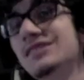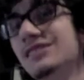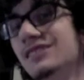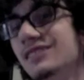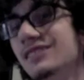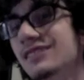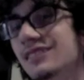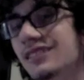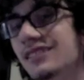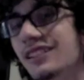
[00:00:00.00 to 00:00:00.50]

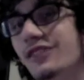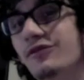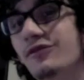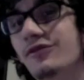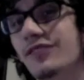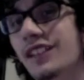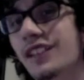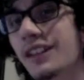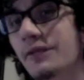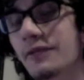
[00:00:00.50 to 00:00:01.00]
nigga. I
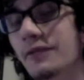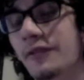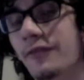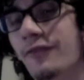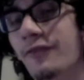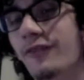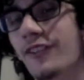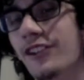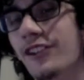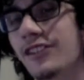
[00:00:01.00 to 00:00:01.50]
don't give a
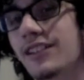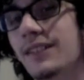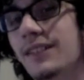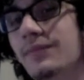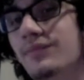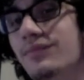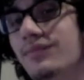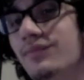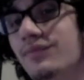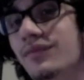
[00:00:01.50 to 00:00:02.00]
fuck.
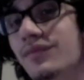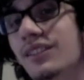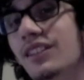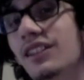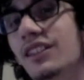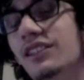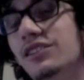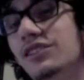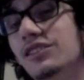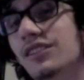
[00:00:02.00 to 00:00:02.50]
I'm
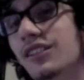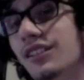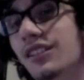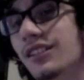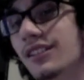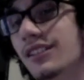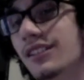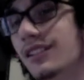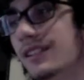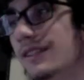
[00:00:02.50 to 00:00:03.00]
a
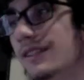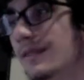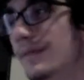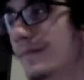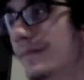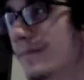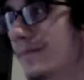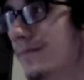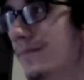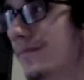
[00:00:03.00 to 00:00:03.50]
thug.
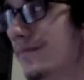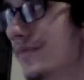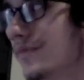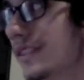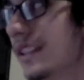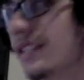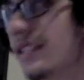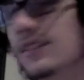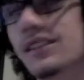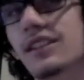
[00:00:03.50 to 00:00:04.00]

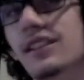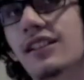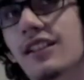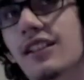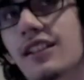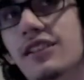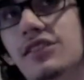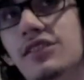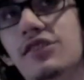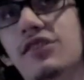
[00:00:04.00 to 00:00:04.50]

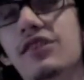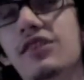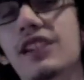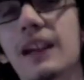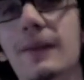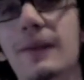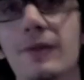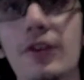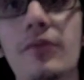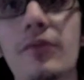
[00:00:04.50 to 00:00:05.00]
And
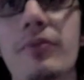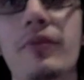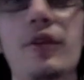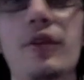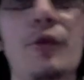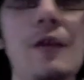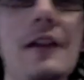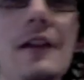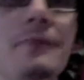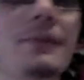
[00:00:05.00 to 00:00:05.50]
if you're
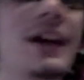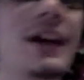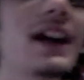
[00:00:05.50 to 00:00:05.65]
around